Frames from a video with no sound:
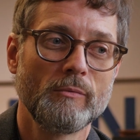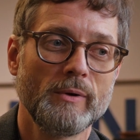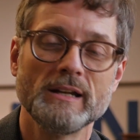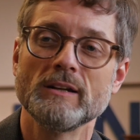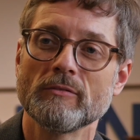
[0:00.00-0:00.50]

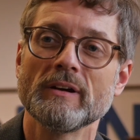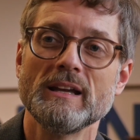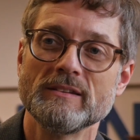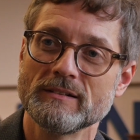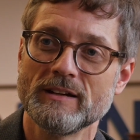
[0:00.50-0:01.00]
we didn't
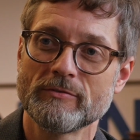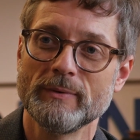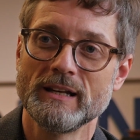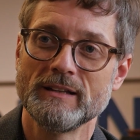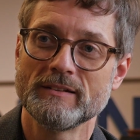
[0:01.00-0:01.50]
raise enough
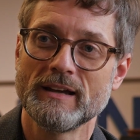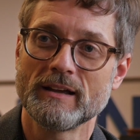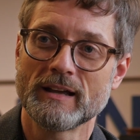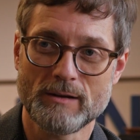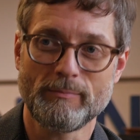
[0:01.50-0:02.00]
money to
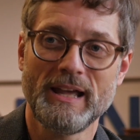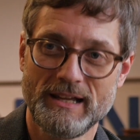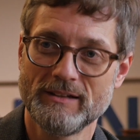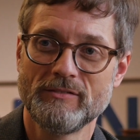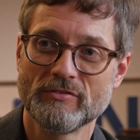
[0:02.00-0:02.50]
get
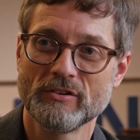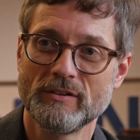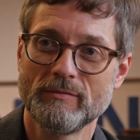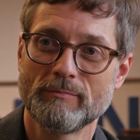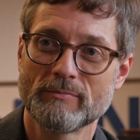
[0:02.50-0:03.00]
paid for
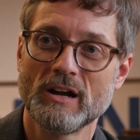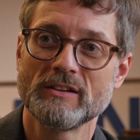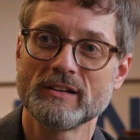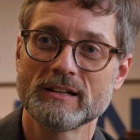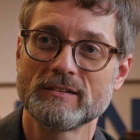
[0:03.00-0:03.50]
the
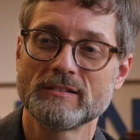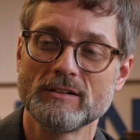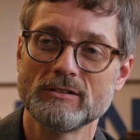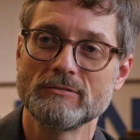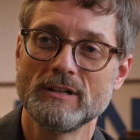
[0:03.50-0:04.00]
project,
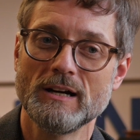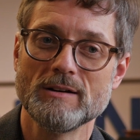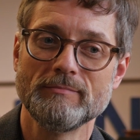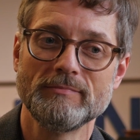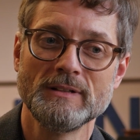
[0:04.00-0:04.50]
so
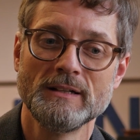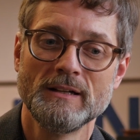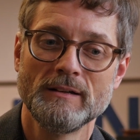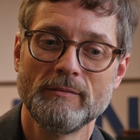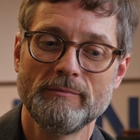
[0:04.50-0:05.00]

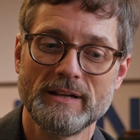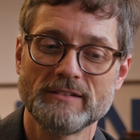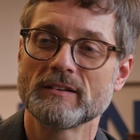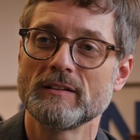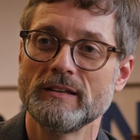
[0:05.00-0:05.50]

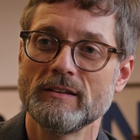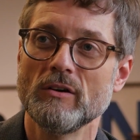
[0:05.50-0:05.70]
basically the